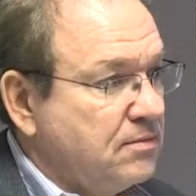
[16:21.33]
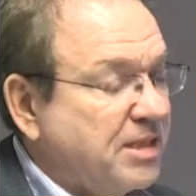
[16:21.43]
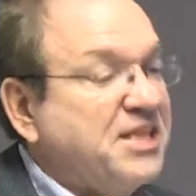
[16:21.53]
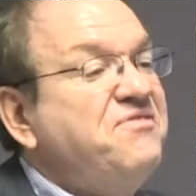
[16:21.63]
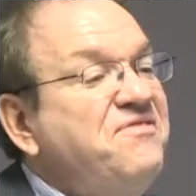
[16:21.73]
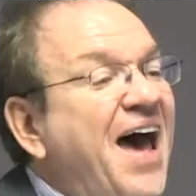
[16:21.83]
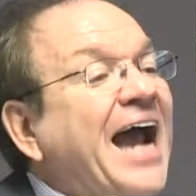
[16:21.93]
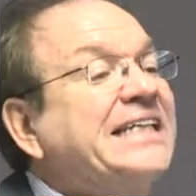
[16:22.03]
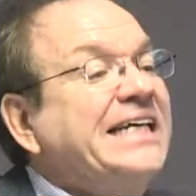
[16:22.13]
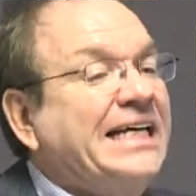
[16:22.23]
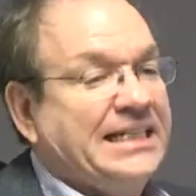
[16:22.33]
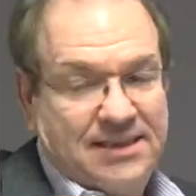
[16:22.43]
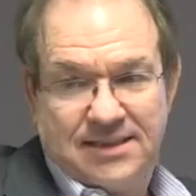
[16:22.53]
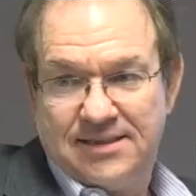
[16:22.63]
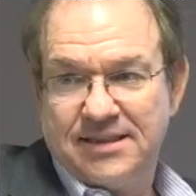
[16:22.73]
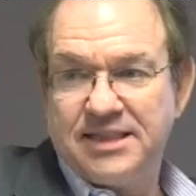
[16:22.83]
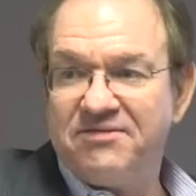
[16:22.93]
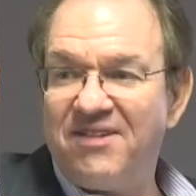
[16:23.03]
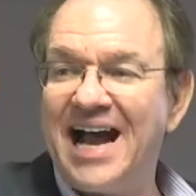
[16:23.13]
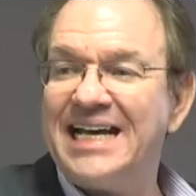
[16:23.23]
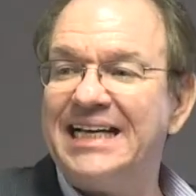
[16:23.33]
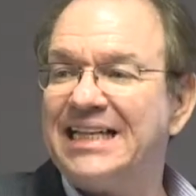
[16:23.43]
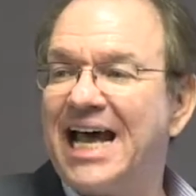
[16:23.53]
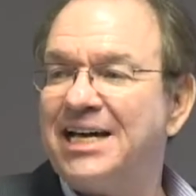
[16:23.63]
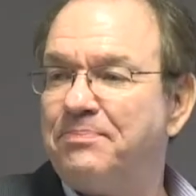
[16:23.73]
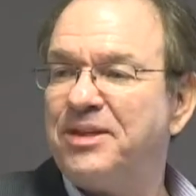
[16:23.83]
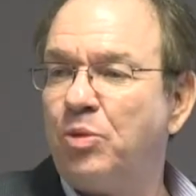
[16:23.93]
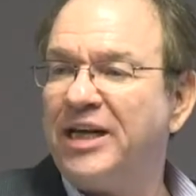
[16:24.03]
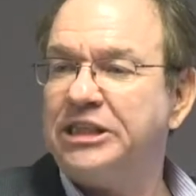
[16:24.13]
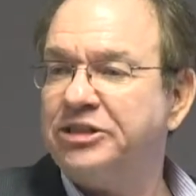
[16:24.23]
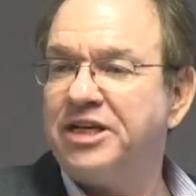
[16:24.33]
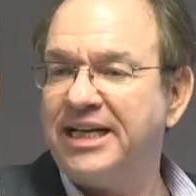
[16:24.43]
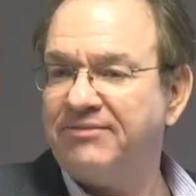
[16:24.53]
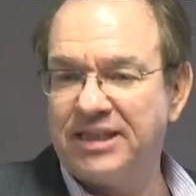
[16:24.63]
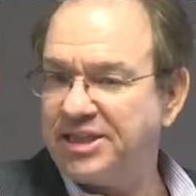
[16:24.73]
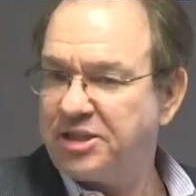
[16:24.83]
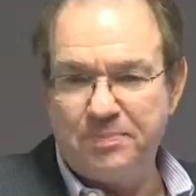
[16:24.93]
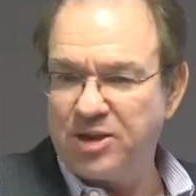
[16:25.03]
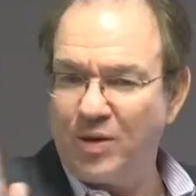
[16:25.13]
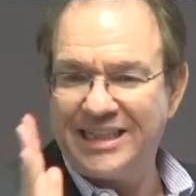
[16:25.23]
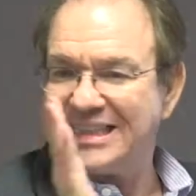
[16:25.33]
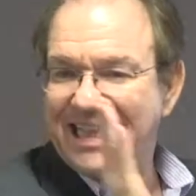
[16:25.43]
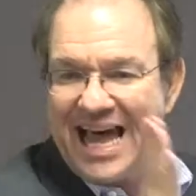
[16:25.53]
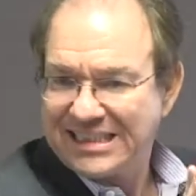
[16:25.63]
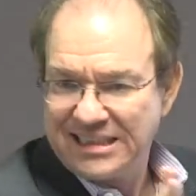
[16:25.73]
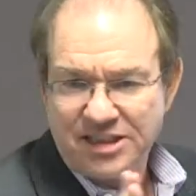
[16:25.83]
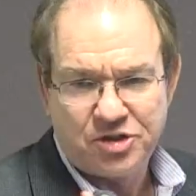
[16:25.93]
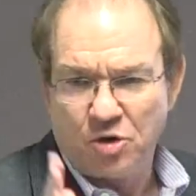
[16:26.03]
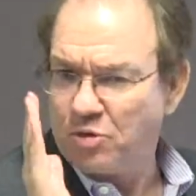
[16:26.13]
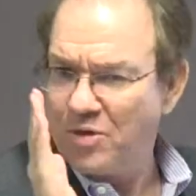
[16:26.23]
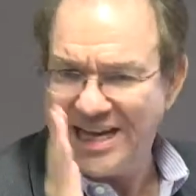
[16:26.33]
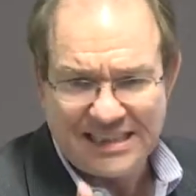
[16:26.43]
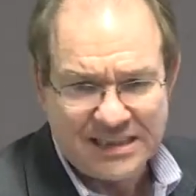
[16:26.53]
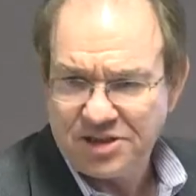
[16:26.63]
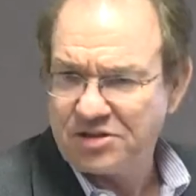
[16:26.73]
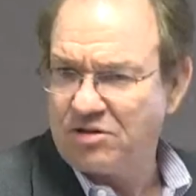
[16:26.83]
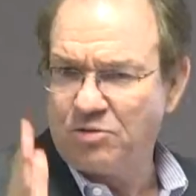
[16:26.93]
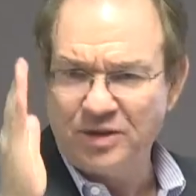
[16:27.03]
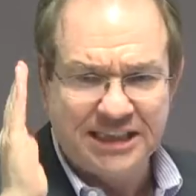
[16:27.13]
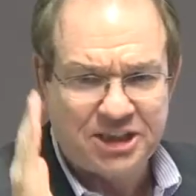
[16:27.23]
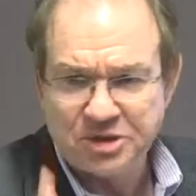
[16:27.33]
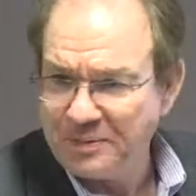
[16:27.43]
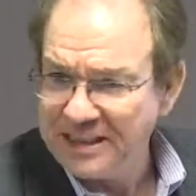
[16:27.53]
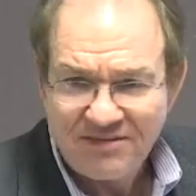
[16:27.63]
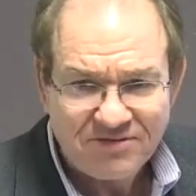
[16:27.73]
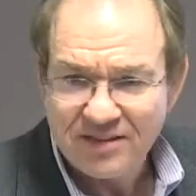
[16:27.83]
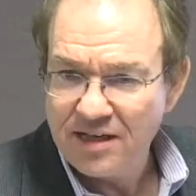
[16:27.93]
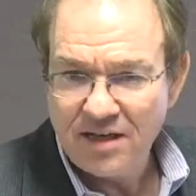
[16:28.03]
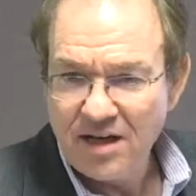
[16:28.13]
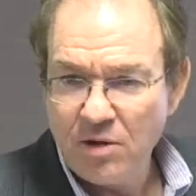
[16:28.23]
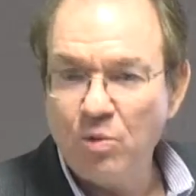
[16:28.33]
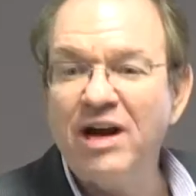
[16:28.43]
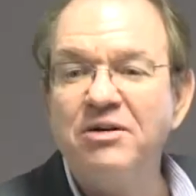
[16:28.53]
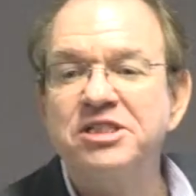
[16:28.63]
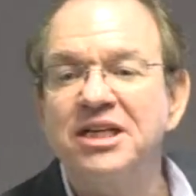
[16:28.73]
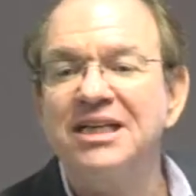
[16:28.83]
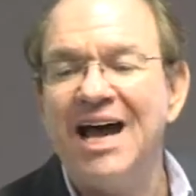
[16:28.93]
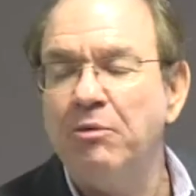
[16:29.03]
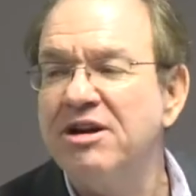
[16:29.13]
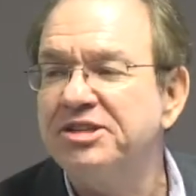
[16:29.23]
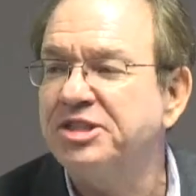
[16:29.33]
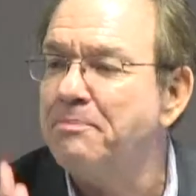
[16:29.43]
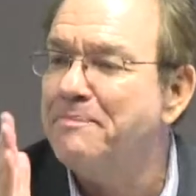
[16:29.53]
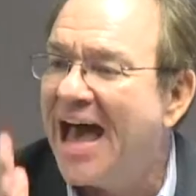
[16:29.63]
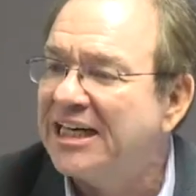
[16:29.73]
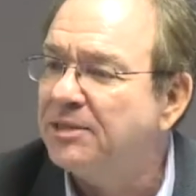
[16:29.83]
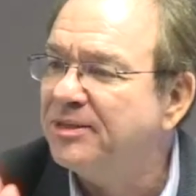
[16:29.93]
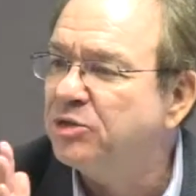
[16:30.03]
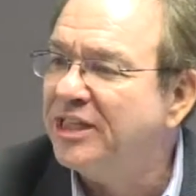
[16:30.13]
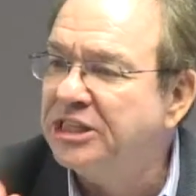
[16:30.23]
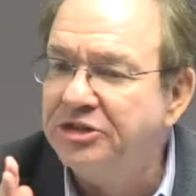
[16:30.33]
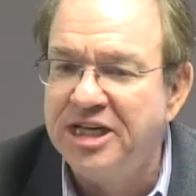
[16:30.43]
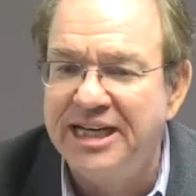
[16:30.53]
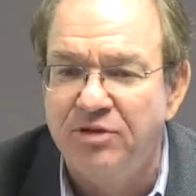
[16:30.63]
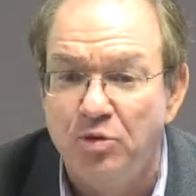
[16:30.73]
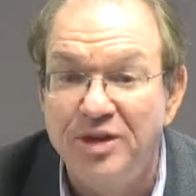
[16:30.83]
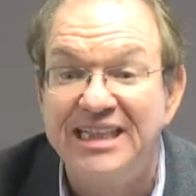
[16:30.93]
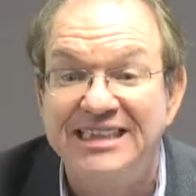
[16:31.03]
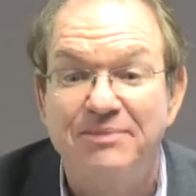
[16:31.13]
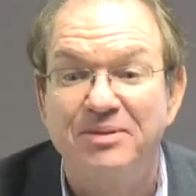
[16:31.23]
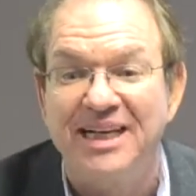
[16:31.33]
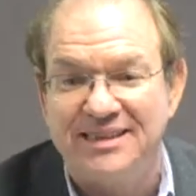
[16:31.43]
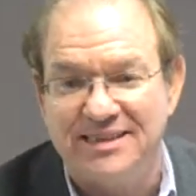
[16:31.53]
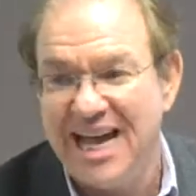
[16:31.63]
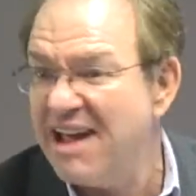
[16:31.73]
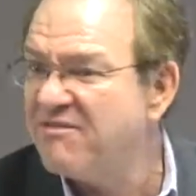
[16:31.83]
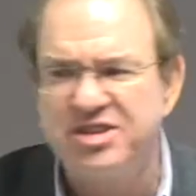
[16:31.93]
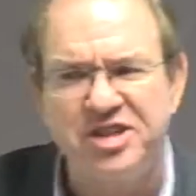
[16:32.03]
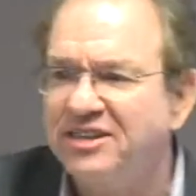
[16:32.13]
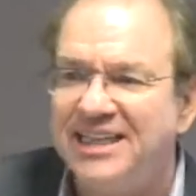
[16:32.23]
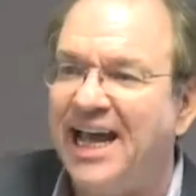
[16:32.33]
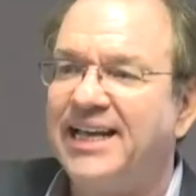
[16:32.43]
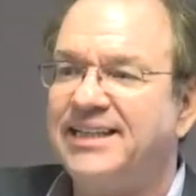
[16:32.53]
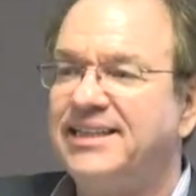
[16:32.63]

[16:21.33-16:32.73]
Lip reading: But the fact is, the dividing line between good and evil isn't between classes or races or religious belief. Where is the line? Where does the battle between good and evil really take place? Every single day.